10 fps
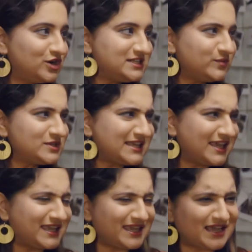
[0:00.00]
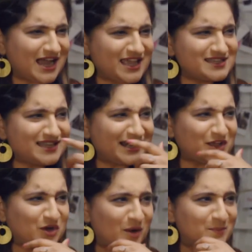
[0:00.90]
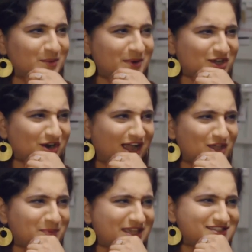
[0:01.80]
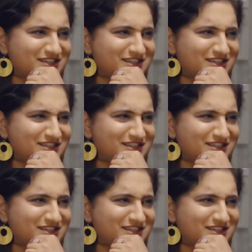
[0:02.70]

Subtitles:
your team was like, is that a compliment or are you being